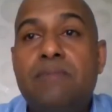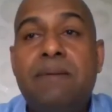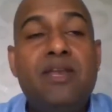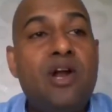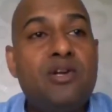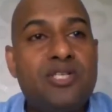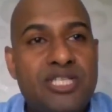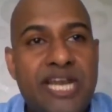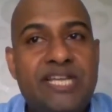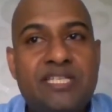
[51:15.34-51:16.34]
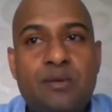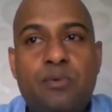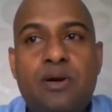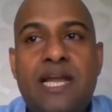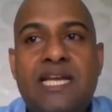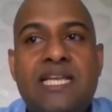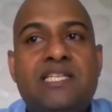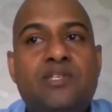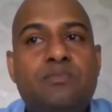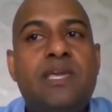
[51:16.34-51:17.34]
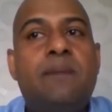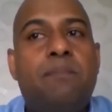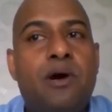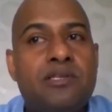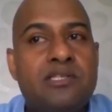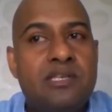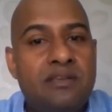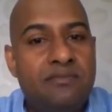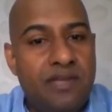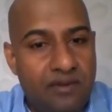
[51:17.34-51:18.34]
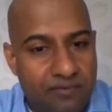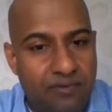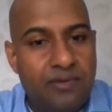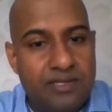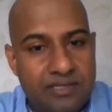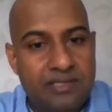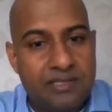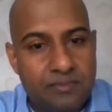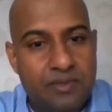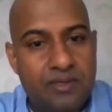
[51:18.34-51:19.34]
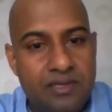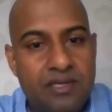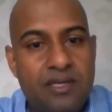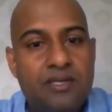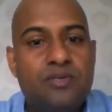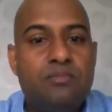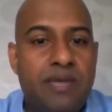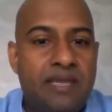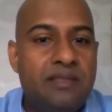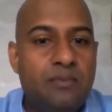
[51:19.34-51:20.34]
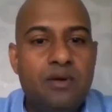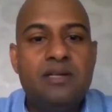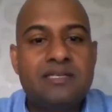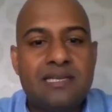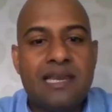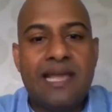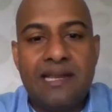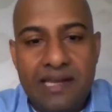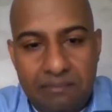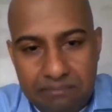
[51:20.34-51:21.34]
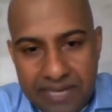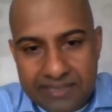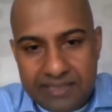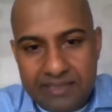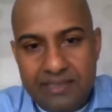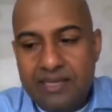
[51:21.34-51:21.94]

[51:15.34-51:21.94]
maybe not to change the world, at least to be a positive influence in this world, to make the world slightly better.